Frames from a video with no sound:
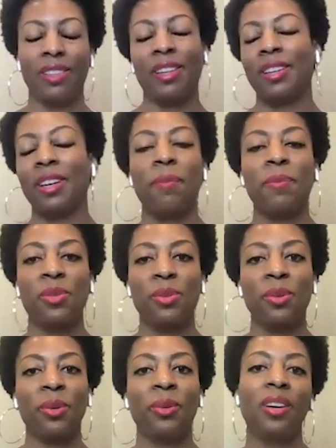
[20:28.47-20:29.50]
it comes
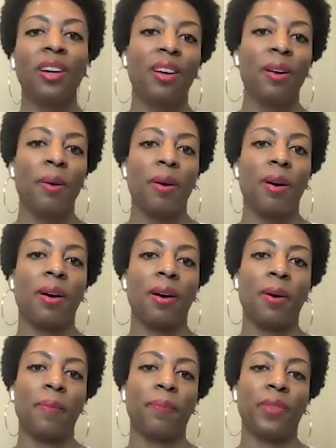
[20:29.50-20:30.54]
through,
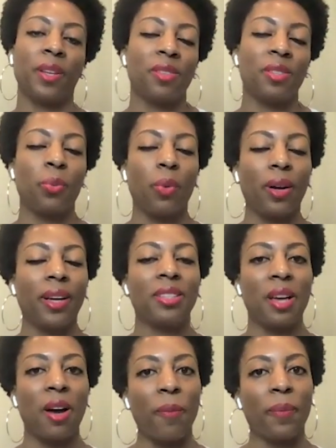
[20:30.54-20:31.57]
and just wanting
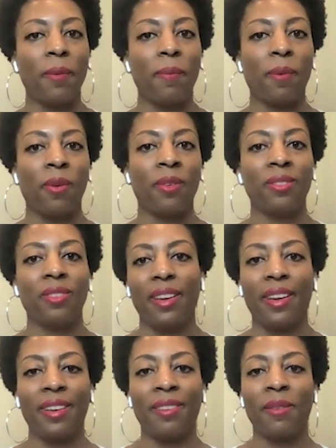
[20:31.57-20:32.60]
to help people
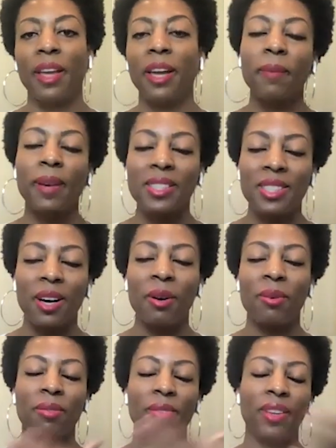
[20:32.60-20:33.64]
and like
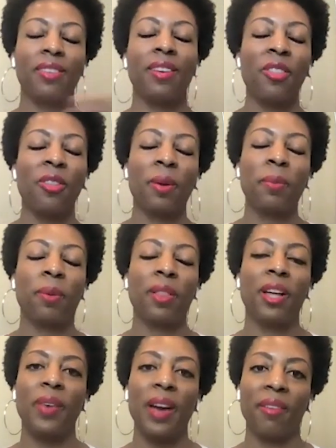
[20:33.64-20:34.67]
myself and other people
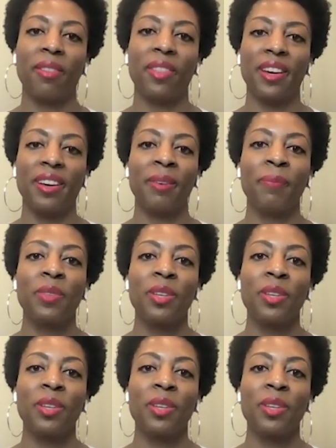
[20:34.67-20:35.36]
that are out there.